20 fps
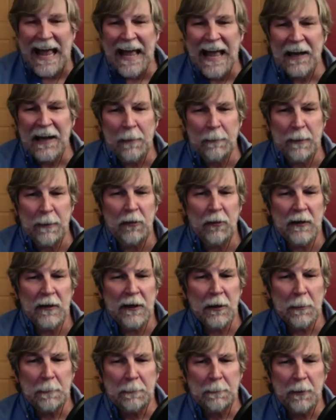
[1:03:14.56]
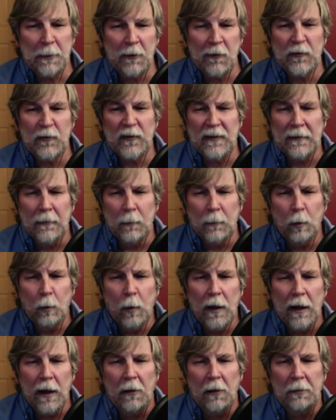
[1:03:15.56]
up their personal
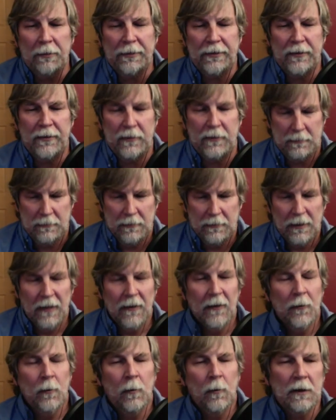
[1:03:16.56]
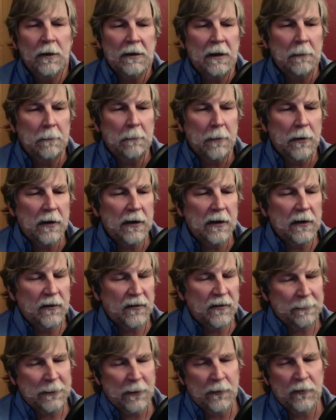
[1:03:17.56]
wealth, what number do you
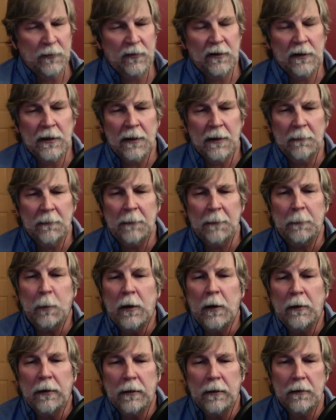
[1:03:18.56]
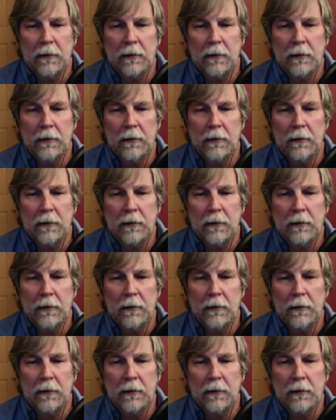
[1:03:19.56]
suppose you come up with?